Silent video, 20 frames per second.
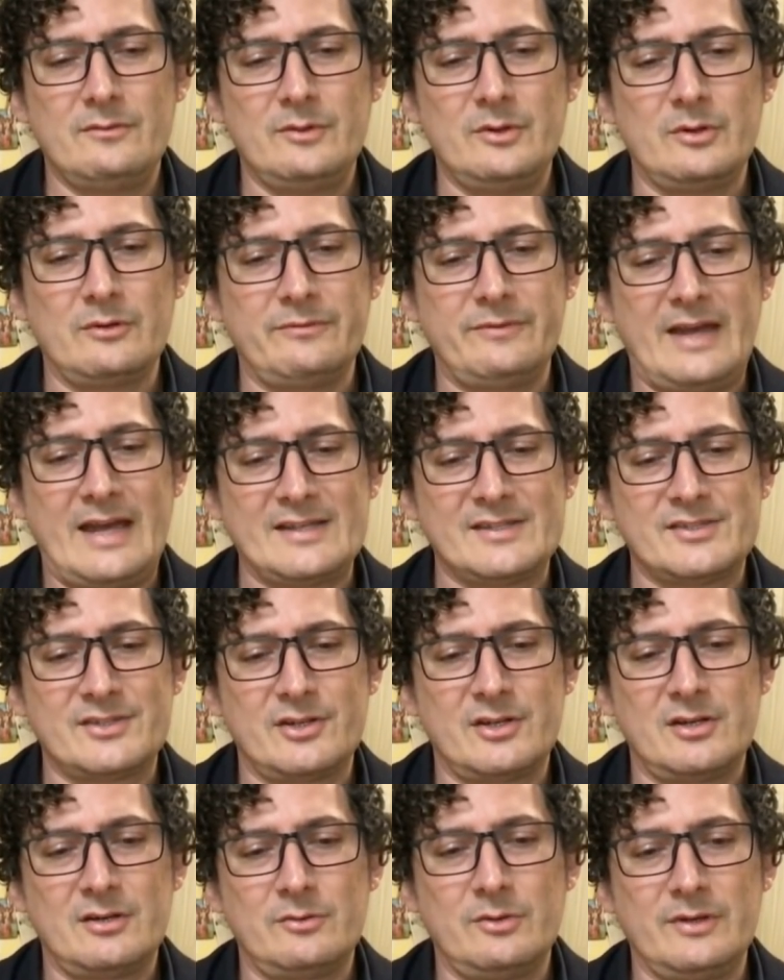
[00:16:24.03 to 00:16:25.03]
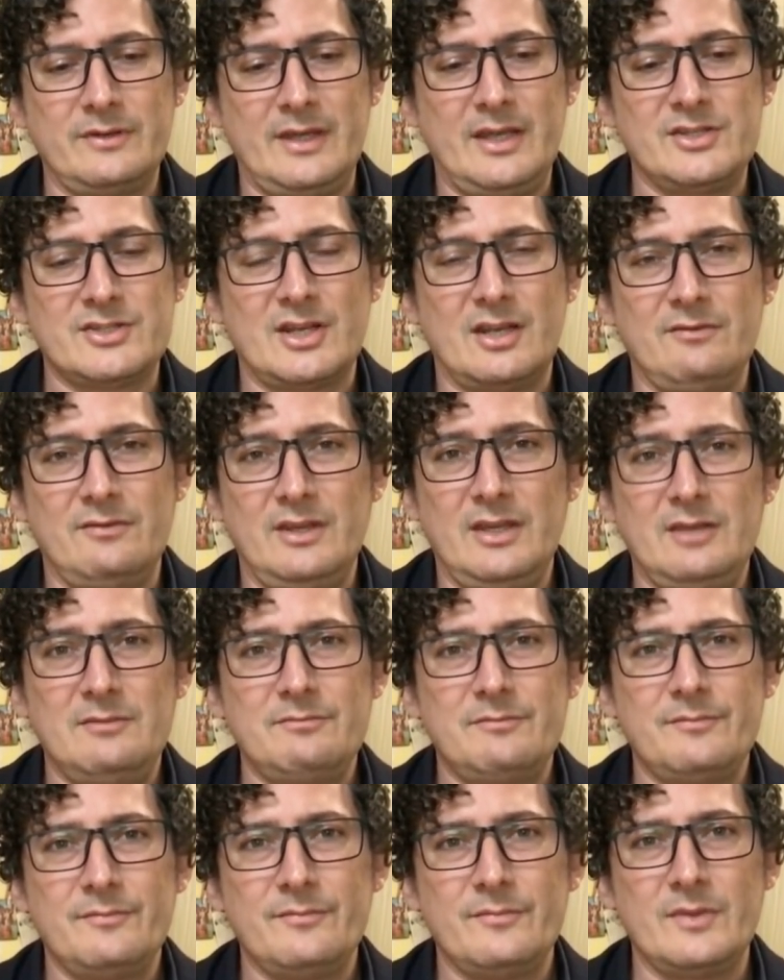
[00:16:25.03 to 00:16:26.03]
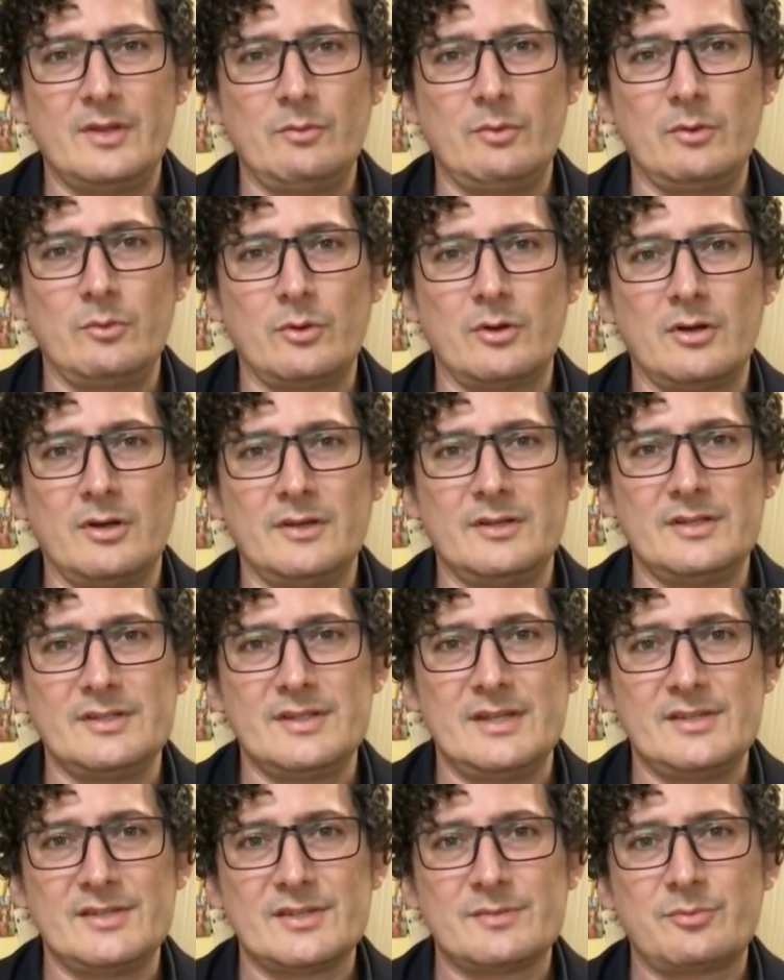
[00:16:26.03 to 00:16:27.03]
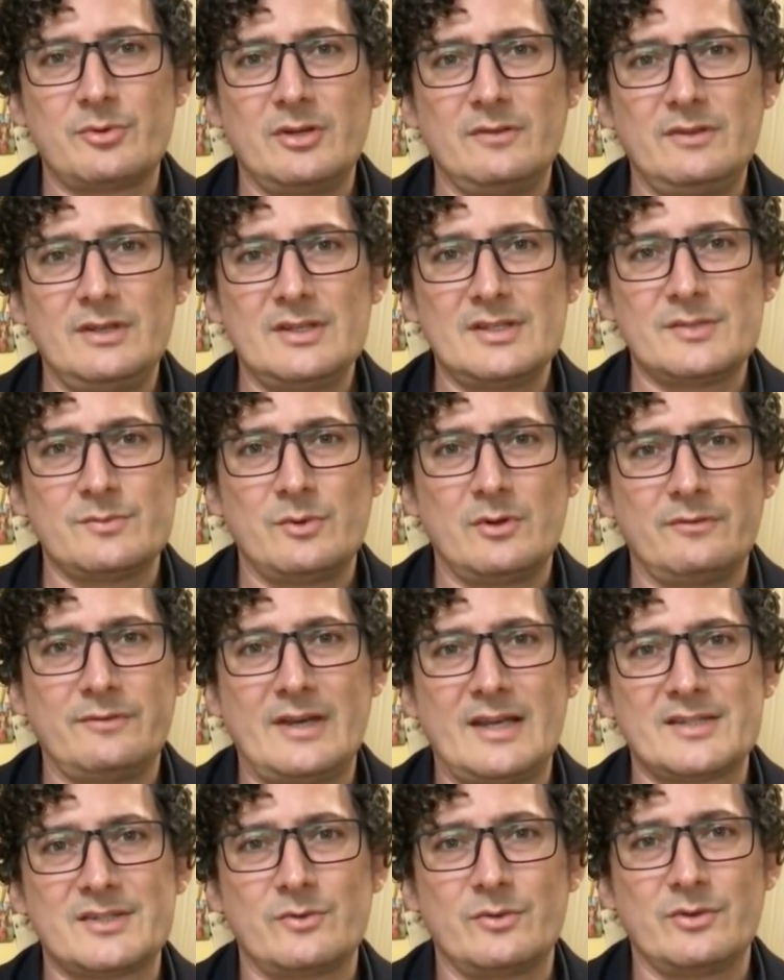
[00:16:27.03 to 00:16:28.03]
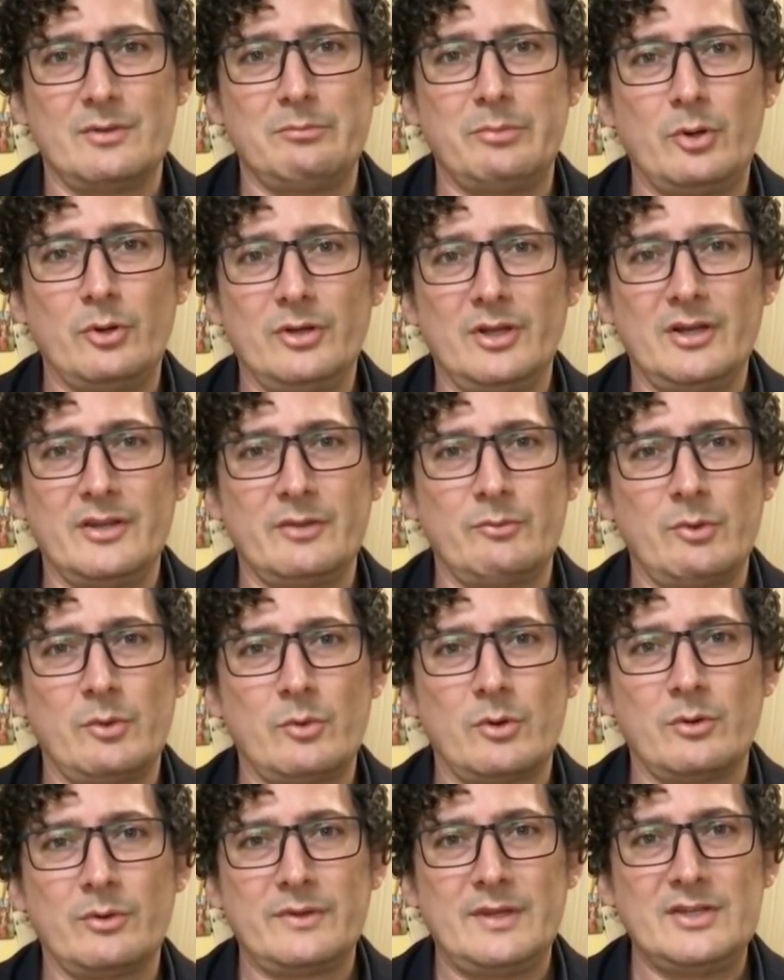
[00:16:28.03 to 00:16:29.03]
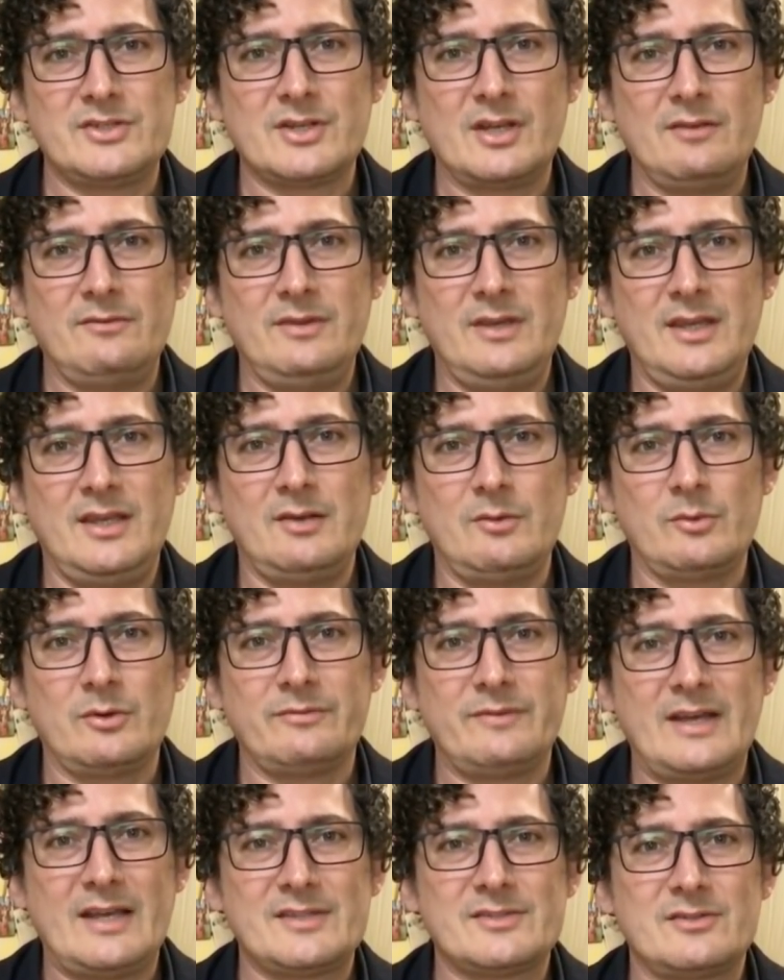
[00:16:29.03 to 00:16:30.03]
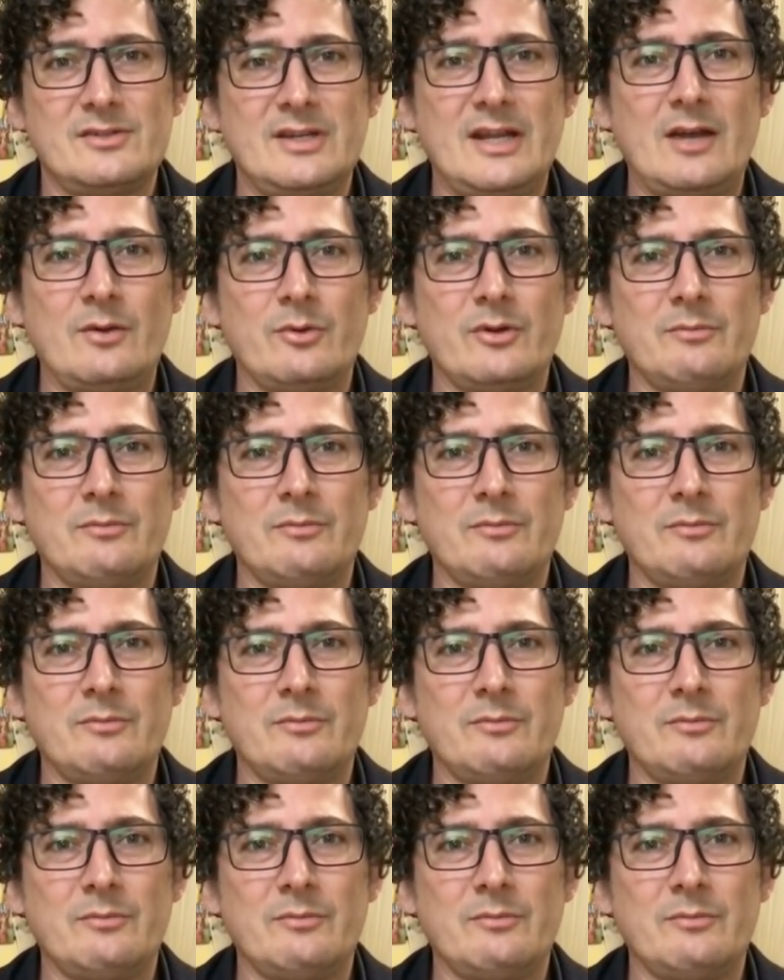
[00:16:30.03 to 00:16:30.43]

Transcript: we were faster with H I V than we were in diseases previous. We were faster with Ebola than we were with H I V, and we're faster now.